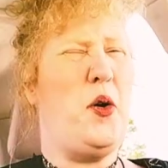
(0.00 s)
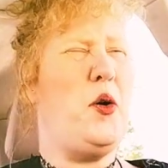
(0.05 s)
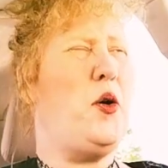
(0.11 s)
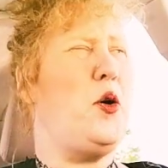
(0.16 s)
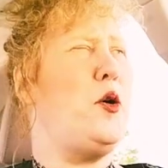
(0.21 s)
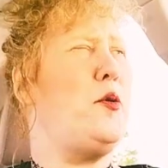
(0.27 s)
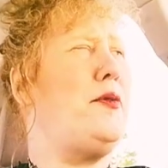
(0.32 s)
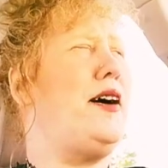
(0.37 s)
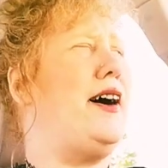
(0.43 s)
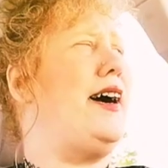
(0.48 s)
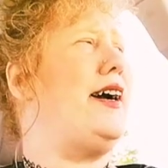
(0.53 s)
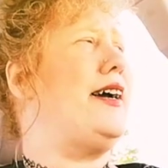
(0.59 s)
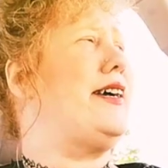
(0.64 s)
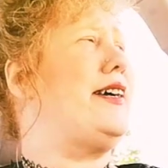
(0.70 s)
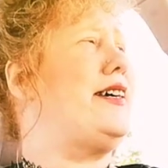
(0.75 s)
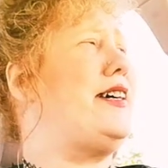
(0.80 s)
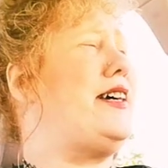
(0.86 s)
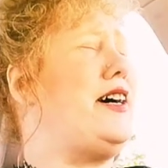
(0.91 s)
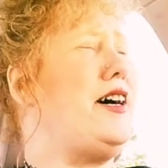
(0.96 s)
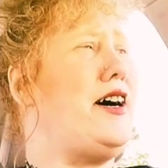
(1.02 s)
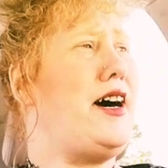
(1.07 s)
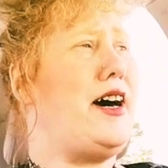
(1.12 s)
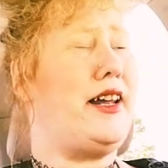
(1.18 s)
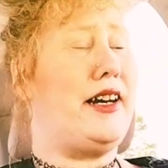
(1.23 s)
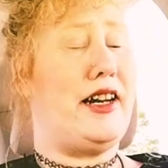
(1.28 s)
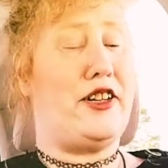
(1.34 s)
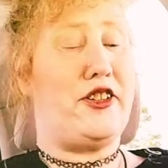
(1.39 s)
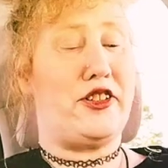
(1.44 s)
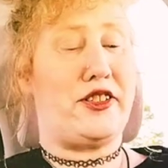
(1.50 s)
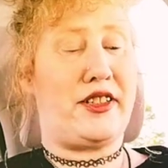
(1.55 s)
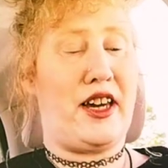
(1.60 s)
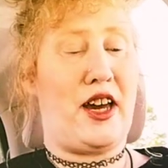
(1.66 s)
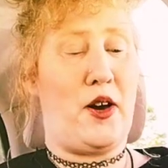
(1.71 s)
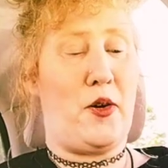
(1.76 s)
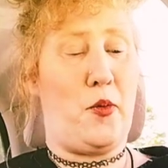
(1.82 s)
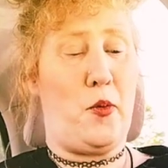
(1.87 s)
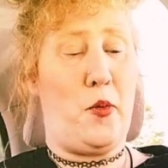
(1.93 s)
Oh my God, I just
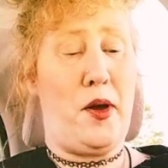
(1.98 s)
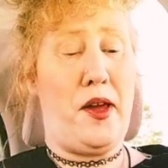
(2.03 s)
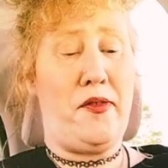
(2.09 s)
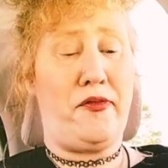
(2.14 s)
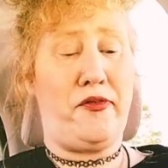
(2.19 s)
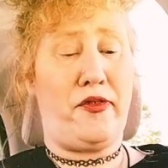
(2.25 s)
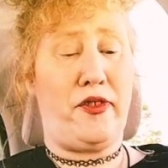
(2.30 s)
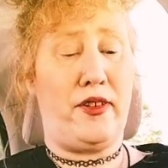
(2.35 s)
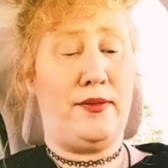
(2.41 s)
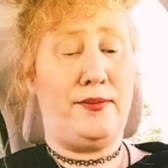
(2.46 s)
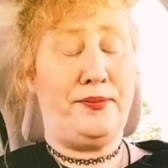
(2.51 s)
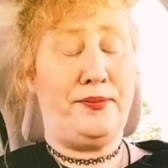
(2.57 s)
got a whiff.